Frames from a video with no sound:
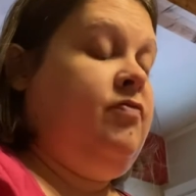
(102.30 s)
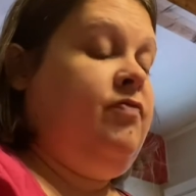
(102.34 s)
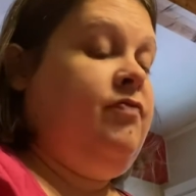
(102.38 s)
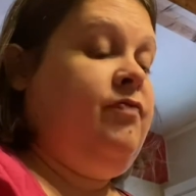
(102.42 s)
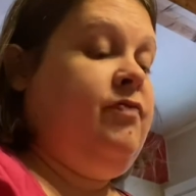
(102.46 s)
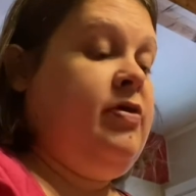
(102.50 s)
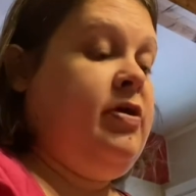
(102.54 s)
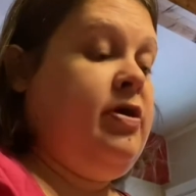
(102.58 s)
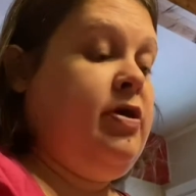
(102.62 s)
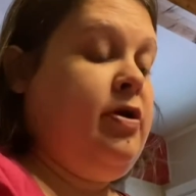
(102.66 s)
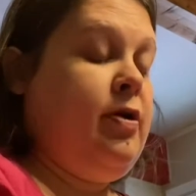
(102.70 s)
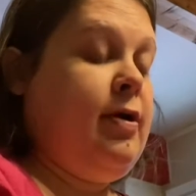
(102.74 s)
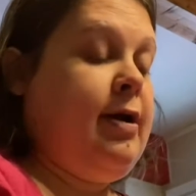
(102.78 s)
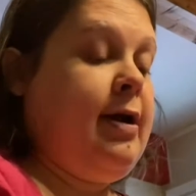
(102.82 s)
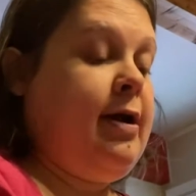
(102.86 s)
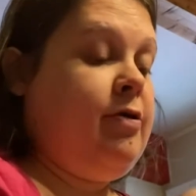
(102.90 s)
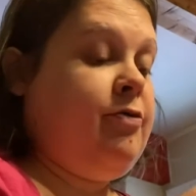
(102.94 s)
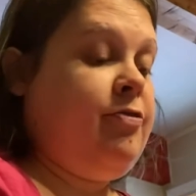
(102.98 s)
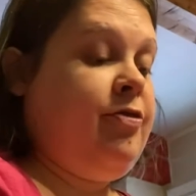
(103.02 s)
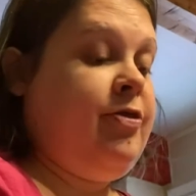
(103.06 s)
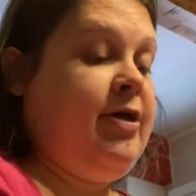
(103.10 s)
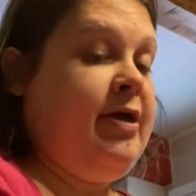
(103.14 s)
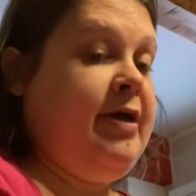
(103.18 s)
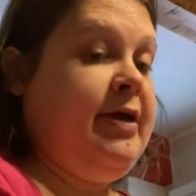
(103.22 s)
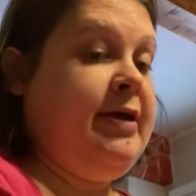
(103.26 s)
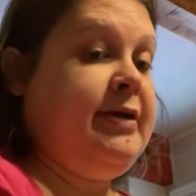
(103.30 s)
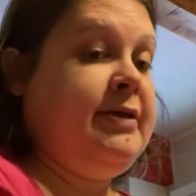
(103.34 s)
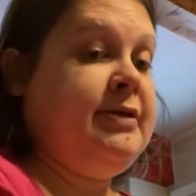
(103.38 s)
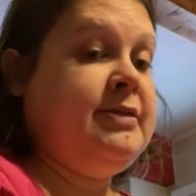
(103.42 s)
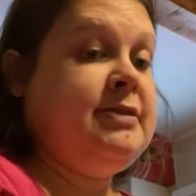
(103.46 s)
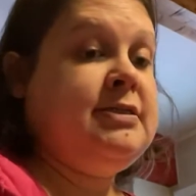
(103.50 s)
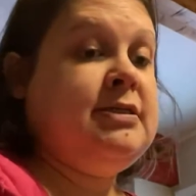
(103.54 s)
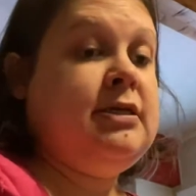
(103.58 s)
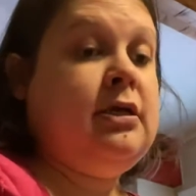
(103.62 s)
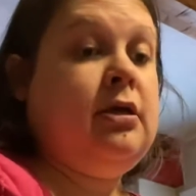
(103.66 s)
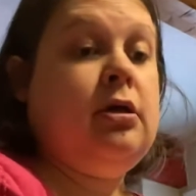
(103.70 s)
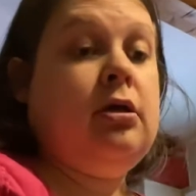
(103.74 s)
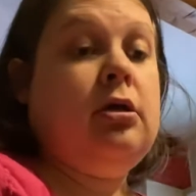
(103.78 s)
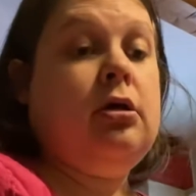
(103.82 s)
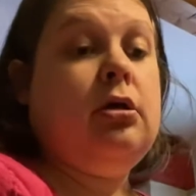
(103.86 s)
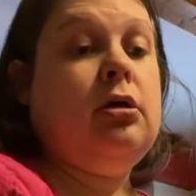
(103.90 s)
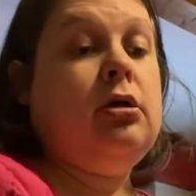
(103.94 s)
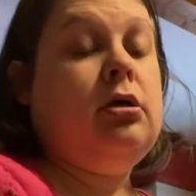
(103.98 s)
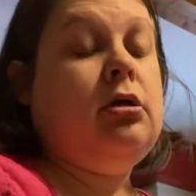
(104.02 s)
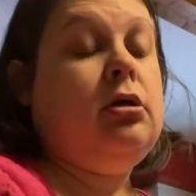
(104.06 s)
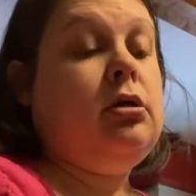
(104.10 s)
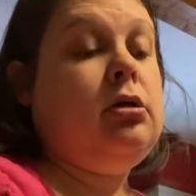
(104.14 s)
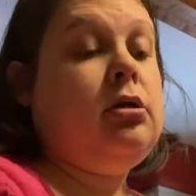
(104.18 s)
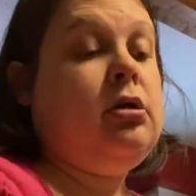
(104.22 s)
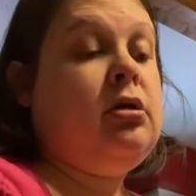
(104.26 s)
Figure out things.
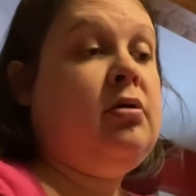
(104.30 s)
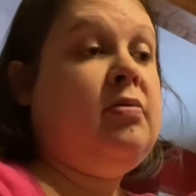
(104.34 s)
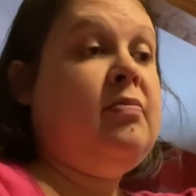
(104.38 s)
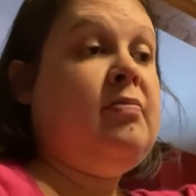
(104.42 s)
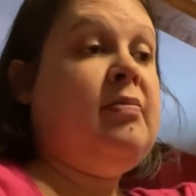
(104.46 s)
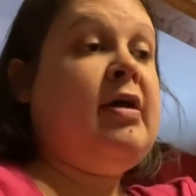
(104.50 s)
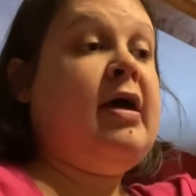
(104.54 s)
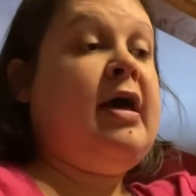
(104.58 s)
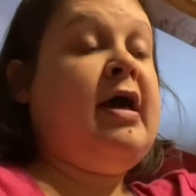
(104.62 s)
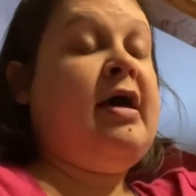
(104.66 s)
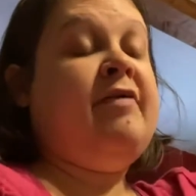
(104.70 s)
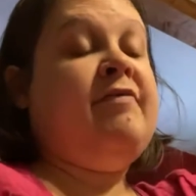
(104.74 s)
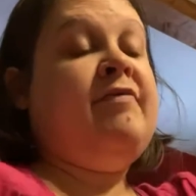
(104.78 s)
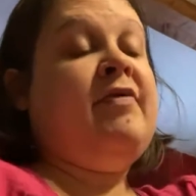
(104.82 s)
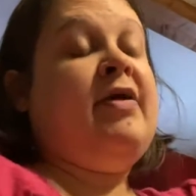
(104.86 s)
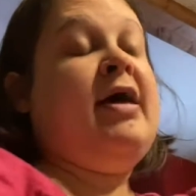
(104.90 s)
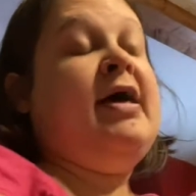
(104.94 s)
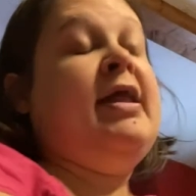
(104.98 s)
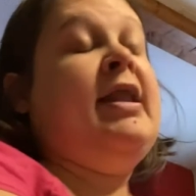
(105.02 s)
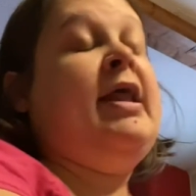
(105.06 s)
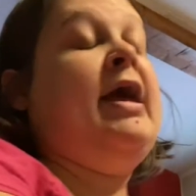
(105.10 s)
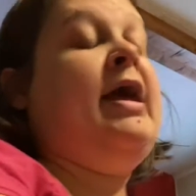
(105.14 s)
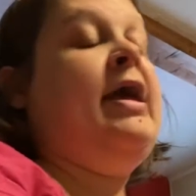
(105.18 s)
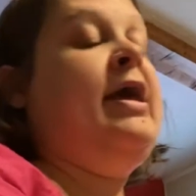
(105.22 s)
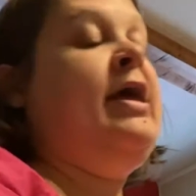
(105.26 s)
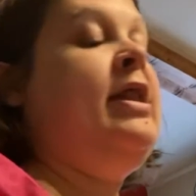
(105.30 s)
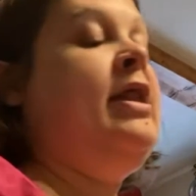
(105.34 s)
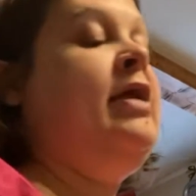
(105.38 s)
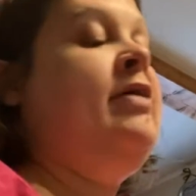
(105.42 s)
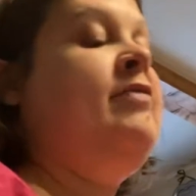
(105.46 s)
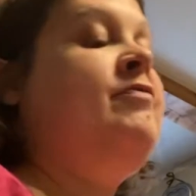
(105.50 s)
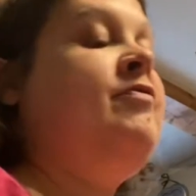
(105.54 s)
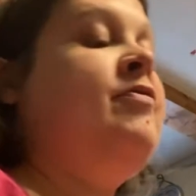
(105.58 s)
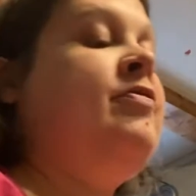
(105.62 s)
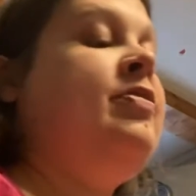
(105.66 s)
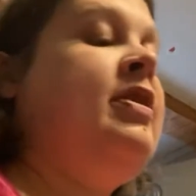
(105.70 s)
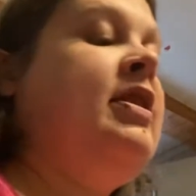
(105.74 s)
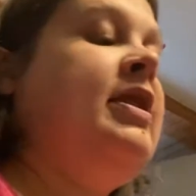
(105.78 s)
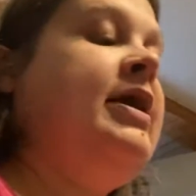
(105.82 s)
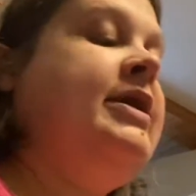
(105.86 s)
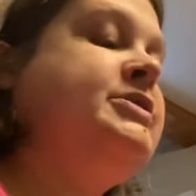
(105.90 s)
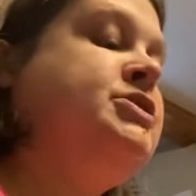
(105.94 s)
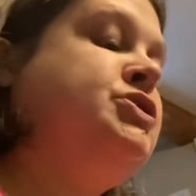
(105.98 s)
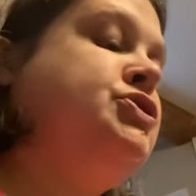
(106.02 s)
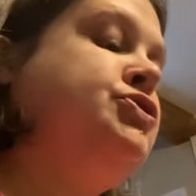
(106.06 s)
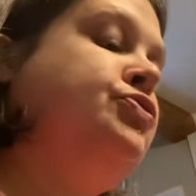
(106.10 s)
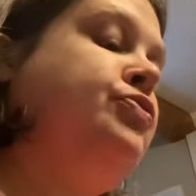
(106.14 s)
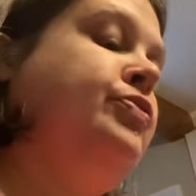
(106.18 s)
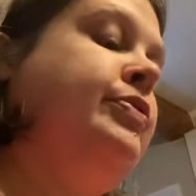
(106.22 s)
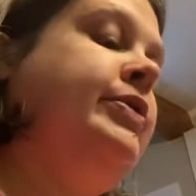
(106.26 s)
I've had a headache for the
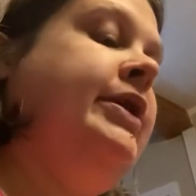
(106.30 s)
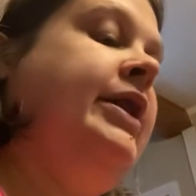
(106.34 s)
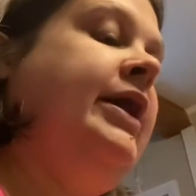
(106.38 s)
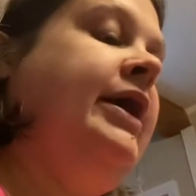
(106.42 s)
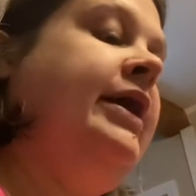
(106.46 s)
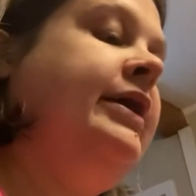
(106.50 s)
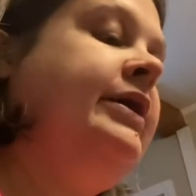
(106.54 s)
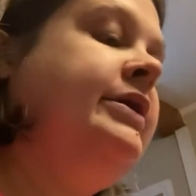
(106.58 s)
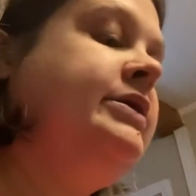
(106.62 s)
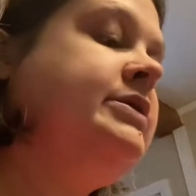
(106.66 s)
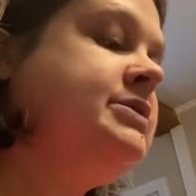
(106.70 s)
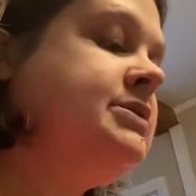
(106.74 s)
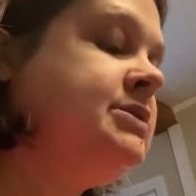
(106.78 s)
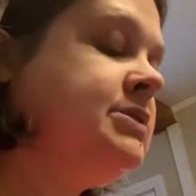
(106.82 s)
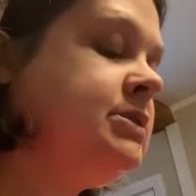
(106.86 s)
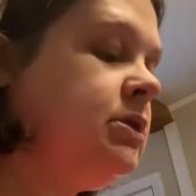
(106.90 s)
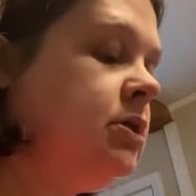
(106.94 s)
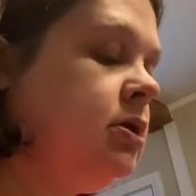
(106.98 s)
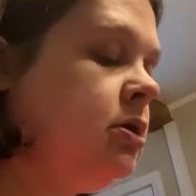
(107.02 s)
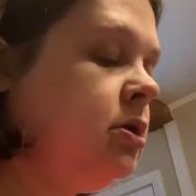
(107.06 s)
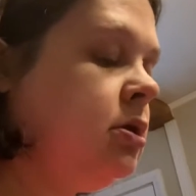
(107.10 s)
last 3 days.